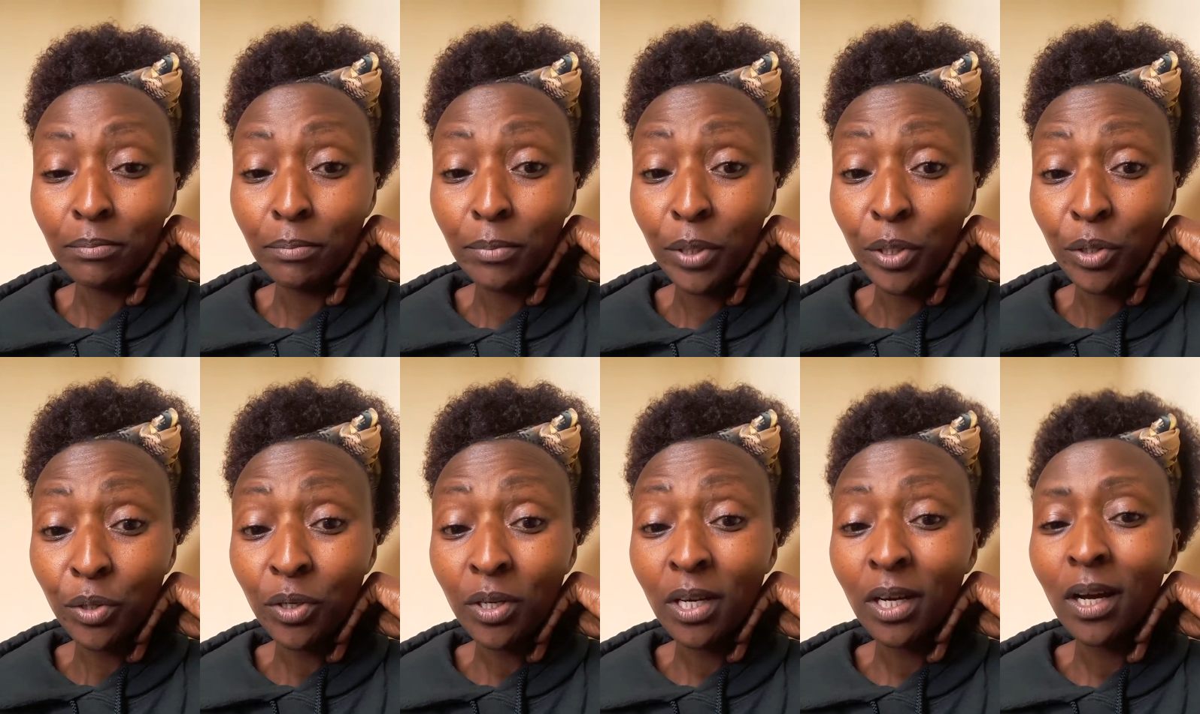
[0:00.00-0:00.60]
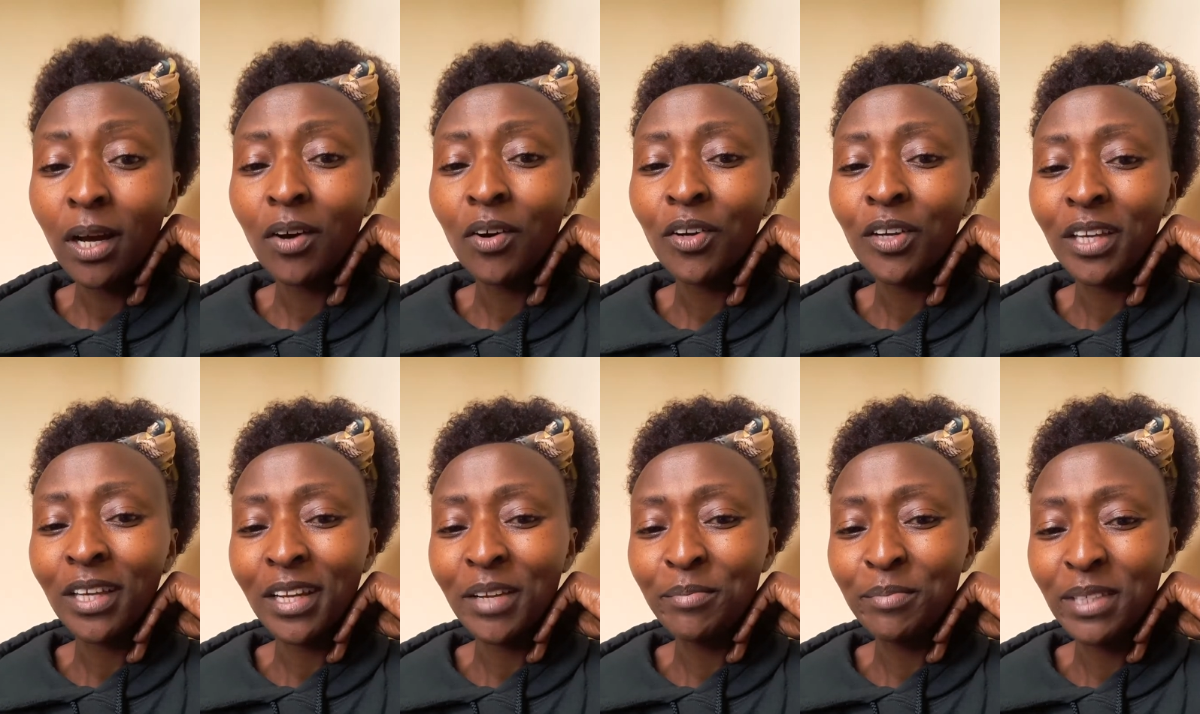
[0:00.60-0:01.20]
milk.
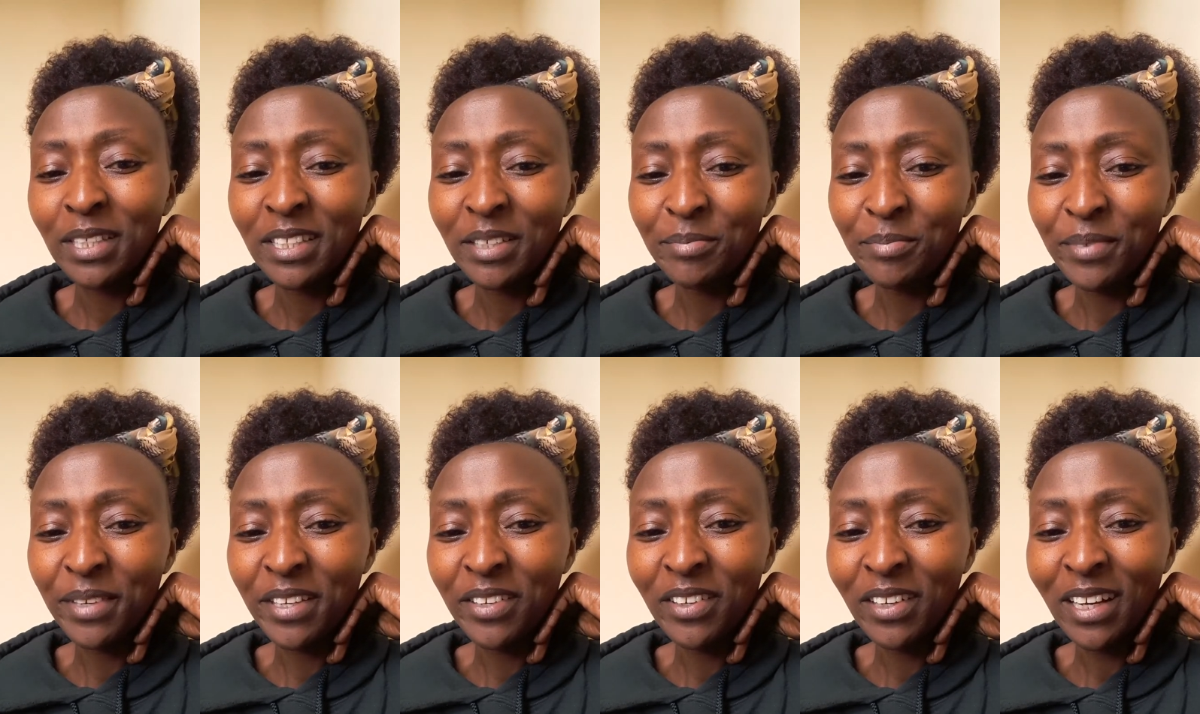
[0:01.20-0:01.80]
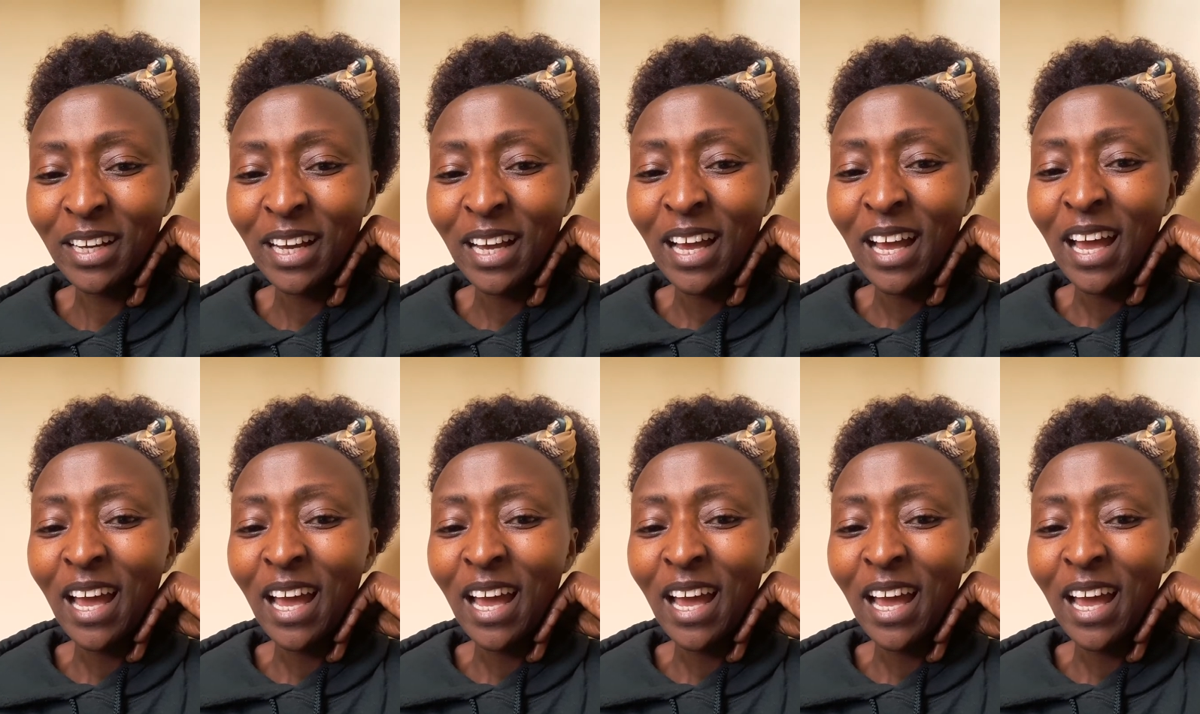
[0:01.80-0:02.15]
Okay, let me say milk.